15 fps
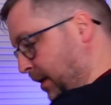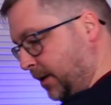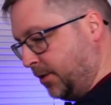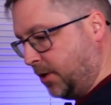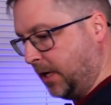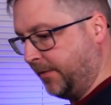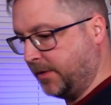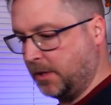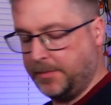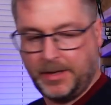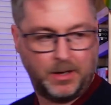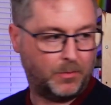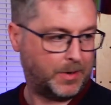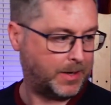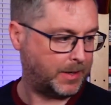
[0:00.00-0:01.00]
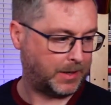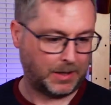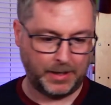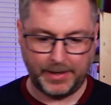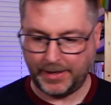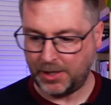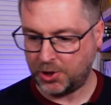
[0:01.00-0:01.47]
Just give us a minute while I
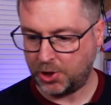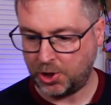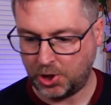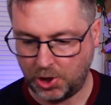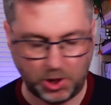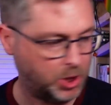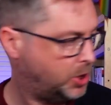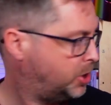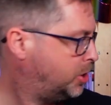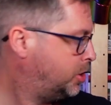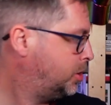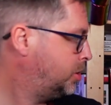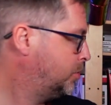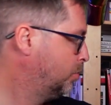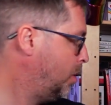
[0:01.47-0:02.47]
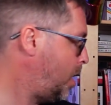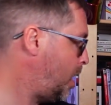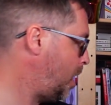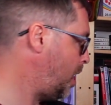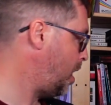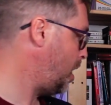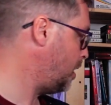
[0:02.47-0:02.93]
clear this.
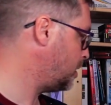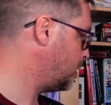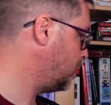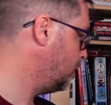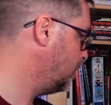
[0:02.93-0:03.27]
What?